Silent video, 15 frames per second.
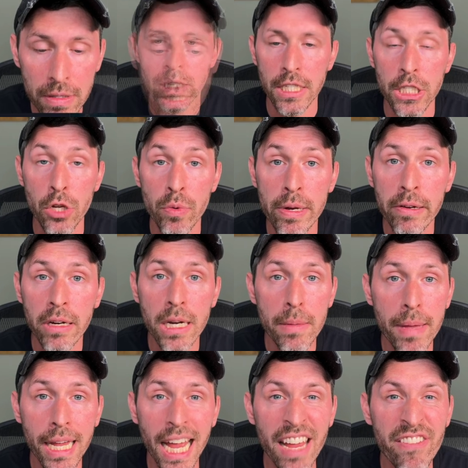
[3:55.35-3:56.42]
So we are going to
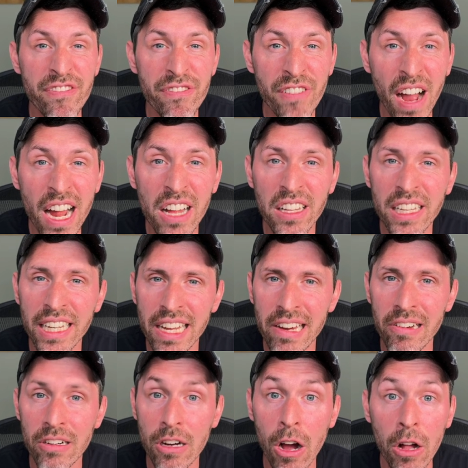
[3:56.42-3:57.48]
make a file in
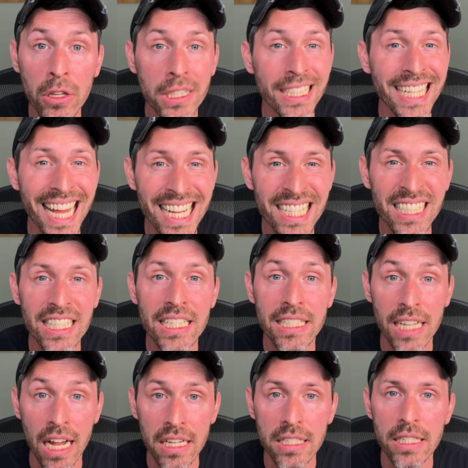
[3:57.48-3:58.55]
here called
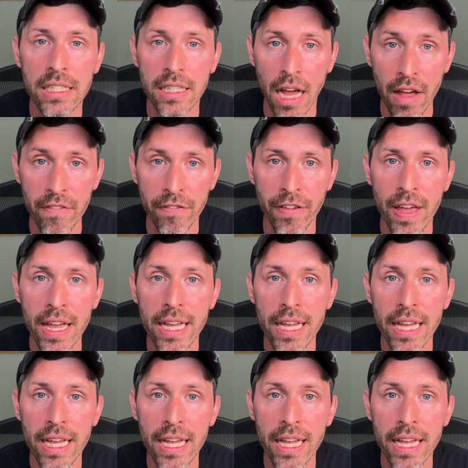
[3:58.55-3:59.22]
test.conf.